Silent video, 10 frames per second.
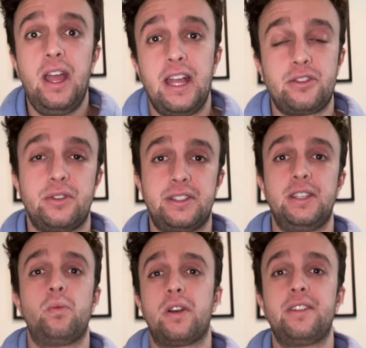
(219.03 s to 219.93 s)
and so to see
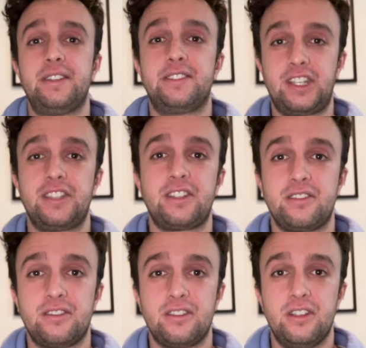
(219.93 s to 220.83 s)
one of these
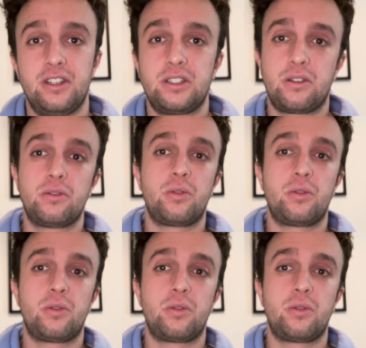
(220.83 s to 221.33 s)
seasons go to